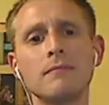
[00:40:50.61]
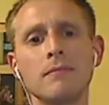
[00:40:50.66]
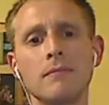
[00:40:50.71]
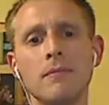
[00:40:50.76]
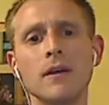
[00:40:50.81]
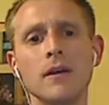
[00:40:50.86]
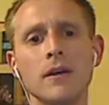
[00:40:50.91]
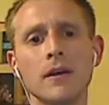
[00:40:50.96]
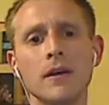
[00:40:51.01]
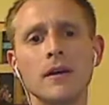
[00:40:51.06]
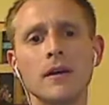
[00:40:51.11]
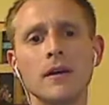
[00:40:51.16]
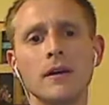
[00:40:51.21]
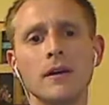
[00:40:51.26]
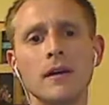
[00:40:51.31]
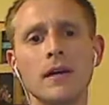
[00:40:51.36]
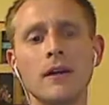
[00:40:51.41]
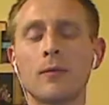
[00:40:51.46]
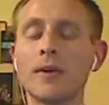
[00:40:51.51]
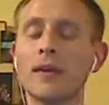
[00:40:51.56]
But
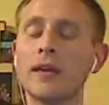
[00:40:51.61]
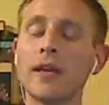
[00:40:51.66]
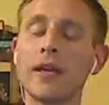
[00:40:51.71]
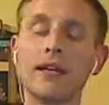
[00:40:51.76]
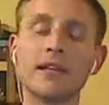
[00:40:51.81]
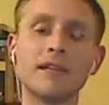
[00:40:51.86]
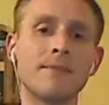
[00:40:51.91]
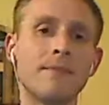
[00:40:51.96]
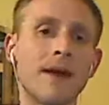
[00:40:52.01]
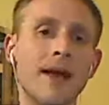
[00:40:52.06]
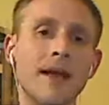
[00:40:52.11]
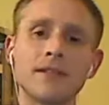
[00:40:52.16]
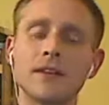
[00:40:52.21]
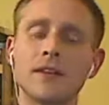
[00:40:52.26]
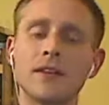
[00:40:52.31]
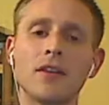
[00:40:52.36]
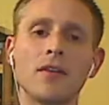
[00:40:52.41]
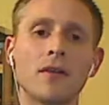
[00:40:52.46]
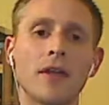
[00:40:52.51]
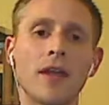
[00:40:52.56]
it depends
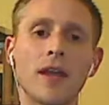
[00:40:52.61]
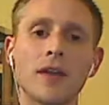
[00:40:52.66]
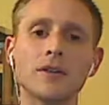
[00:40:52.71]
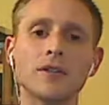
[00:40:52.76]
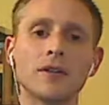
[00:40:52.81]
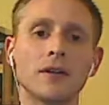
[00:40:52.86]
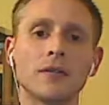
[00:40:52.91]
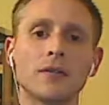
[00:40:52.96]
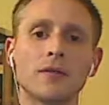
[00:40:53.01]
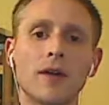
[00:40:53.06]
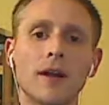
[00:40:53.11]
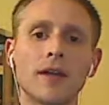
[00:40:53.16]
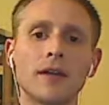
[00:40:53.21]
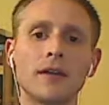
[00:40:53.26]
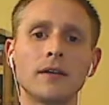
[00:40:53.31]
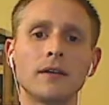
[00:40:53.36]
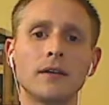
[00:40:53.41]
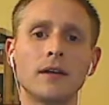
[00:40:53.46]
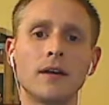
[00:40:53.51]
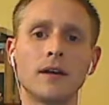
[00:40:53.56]
on location, right?
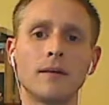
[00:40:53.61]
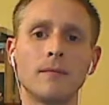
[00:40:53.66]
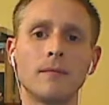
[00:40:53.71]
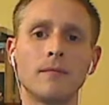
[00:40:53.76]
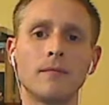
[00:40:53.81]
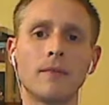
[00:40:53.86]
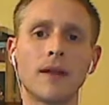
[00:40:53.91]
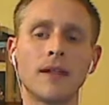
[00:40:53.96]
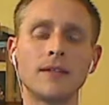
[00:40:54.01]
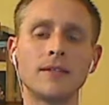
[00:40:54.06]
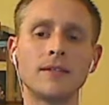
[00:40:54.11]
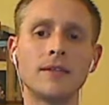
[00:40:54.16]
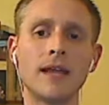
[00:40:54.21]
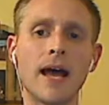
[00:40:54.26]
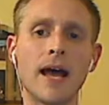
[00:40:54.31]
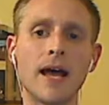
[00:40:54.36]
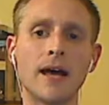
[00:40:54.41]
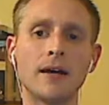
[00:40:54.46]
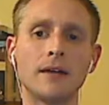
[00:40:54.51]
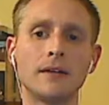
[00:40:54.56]
It's
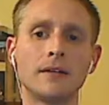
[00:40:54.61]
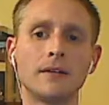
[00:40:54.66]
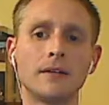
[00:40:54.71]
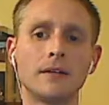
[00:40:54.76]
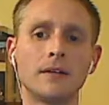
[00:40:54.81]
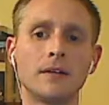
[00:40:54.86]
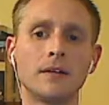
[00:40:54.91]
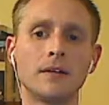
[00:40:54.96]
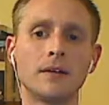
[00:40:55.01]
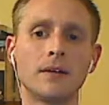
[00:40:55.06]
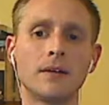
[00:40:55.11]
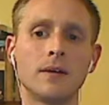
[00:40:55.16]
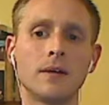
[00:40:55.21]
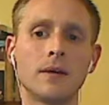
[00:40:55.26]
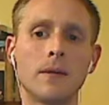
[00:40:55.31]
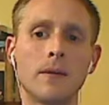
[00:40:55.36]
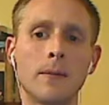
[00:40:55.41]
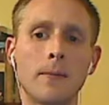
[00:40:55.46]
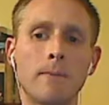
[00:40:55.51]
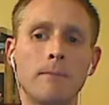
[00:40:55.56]
not.
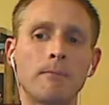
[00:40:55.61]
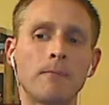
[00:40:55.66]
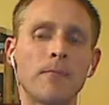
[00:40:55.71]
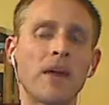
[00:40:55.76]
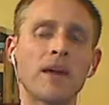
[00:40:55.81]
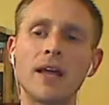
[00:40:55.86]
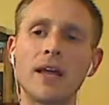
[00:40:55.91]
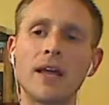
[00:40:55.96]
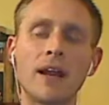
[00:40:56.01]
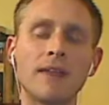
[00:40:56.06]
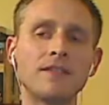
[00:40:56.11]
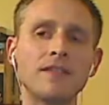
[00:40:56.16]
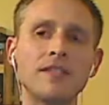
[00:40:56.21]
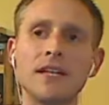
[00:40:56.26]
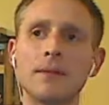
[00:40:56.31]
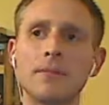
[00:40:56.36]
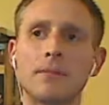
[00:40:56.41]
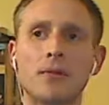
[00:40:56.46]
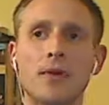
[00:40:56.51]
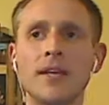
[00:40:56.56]
Again, I've seen
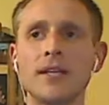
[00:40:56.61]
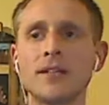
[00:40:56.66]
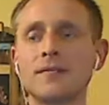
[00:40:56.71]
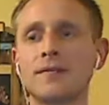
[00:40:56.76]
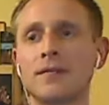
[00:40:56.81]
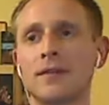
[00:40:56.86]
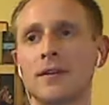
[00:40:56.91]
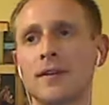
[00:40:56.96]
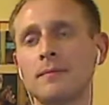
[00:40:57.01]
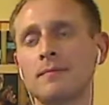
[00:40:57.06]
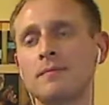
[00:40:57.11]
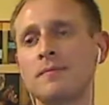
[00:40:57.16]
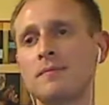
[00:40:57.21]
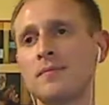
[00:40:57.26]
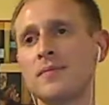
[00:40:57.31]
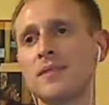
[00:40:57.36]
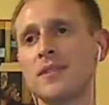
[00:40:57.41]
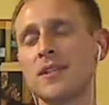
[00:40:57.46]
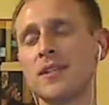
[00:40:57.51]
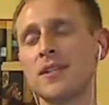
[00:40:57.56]
a price for
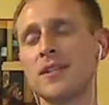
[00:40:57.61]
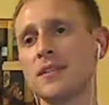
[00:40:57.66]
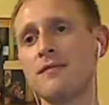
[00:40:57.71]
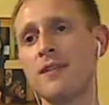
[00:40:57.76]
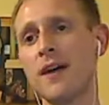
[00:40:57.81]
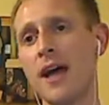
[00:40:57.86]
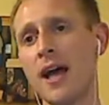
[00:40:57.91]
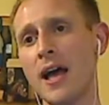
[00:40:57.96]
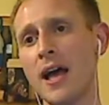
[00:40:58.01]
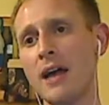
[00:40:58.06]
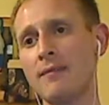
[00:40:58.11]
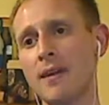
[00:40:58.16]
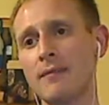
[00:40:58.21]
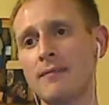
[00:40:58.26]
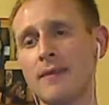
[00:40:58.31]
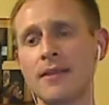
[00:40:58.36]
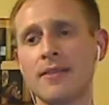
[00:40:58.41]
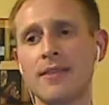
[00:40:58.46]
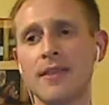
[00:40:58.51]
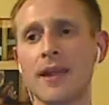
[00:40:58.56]
65.
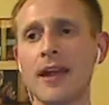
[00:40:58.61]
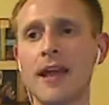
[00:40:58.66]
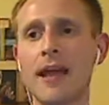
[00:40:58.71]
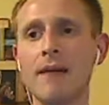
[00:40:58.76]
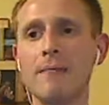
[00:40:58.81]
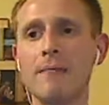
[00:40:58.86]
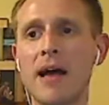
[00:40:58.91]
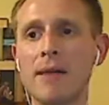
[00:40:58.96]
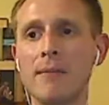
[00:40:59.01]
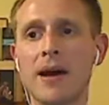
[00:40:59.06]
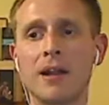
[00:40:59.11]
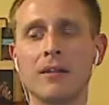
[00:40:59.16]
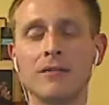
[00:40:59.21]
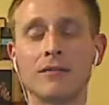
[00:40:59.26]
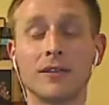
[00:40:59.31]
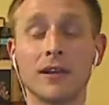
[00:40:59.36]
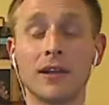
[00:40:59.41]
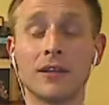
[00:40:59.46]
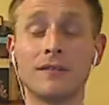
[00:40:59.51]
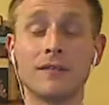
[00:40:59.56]
I think I got my bottle for
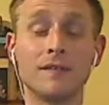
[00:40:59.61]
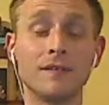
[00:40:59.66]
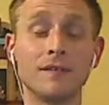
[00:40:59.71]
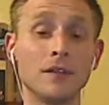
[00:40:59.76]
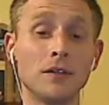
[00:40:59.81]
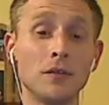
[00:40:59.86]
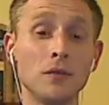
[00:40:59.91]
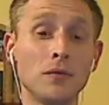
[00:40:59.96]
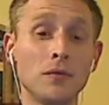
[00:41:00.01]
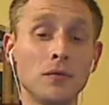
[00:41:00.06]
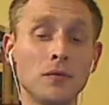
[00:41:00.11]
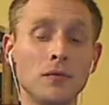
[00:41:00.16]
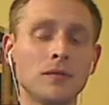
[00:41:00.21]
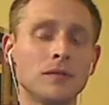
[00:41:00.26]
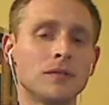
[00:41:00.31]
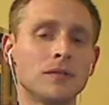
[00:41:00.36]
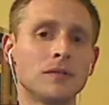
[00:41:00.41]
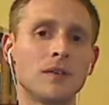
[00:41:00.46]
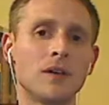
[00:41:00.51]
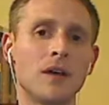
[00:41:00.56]
like 52.
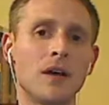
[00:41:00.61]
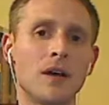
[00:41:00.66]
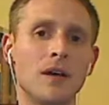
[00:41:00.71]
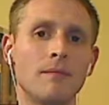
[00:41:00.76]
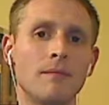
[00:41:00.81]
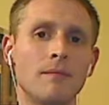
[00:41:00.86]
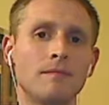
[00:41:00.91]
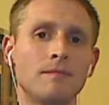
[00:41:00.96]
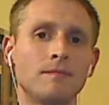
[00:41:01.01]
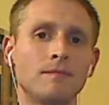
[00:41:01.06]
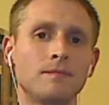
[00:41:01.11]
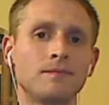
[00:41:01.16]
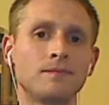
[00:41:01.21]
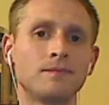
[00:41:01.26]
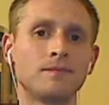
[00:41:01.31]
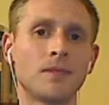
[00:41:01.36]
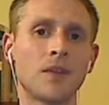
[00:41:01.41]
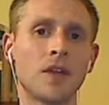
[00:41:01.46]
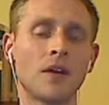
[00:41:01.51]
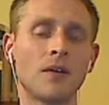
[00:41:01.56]

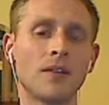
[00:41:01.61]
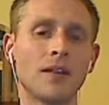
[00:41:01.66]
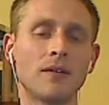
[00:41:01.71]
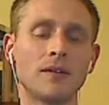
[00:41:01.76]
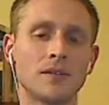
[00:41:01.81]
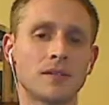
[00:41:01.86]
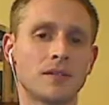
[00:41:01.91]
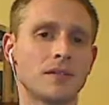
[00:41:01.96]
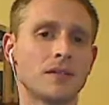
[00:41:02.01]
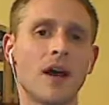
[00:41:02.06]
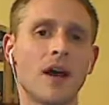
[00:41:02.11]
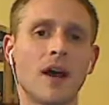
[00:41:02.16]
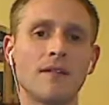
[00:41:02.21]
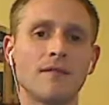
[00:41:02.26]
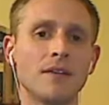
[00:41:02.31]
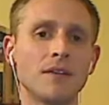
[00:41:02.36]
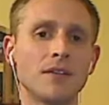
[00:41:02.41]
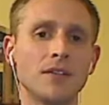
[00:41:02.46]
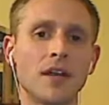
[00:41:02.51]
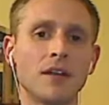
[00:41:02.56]
That
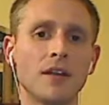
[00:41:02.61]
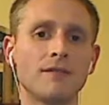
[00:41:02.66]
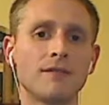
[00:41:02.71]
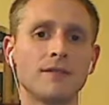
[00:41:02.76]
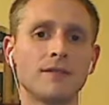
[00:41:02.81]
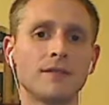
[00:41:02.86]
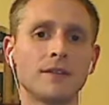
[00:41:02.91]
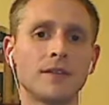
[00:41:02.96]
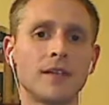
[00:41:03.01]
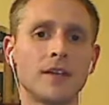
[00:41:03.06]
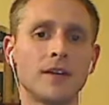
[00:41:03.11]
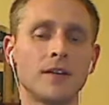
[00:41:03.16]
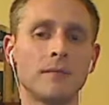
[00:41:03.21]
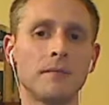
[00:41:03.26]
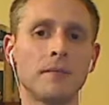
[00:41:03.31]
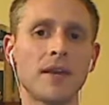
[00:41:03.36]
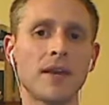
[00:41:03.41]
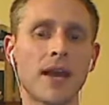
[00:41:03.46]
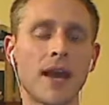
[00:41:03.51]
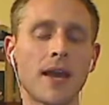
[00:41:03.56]
was just off the
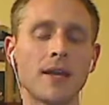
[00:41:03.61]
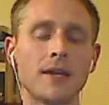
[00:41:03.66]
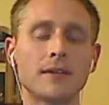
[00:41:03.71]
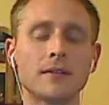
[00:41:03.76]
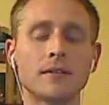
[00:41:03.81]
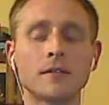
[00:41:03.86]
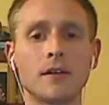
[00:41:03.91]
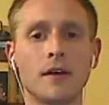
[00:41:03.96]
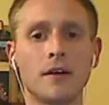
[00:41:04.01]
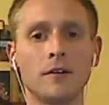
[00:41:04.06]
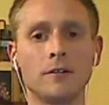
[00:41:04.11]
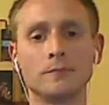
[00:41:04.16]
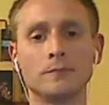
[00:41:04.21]
shelf here in PA.